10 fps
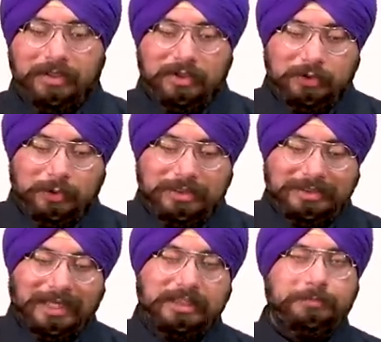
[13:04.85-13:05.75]
So
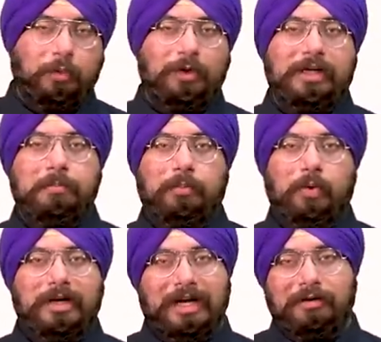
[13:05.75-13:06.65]
this export,
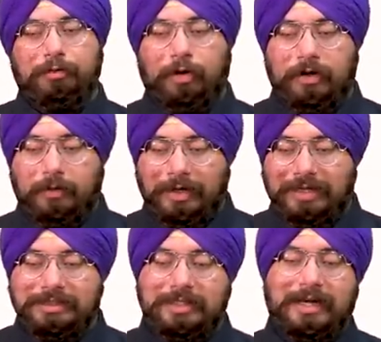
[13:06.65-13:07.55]
import and foreign trade
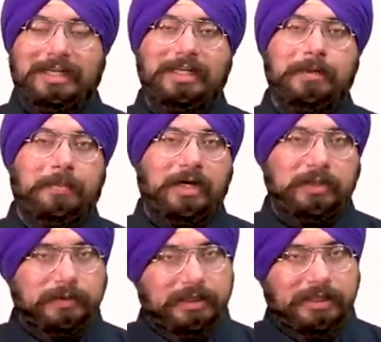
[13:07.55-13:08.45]
is directly a part
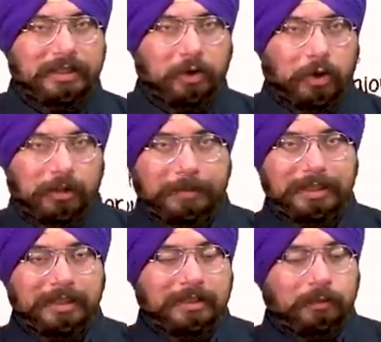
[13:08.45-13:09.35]
of Indian
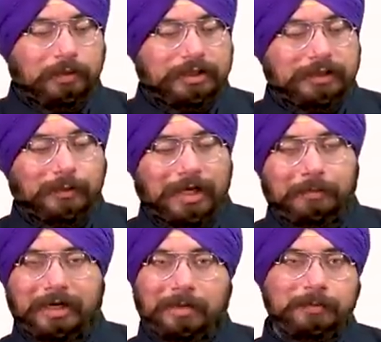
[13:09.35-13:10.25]
economy, which is why it
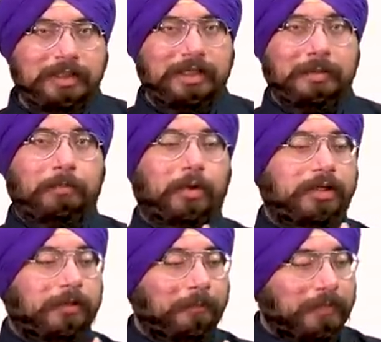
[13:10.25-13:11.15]
becomes
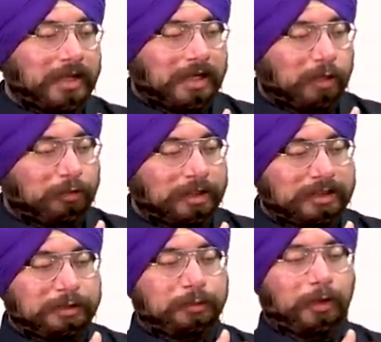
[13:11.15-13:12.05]
important. Now,
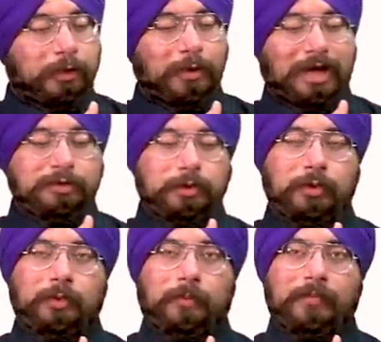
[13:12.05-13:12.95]
first of all, you have to
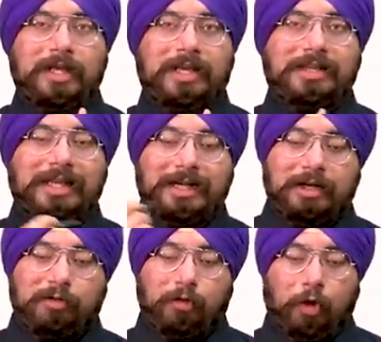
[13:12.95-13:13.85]
know
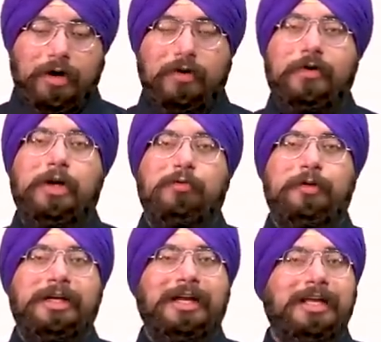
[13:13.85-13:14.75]
that foreign trade of
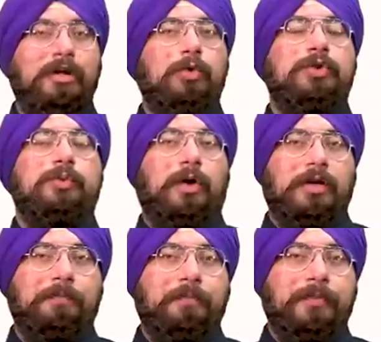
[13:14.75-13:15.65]
India includes what?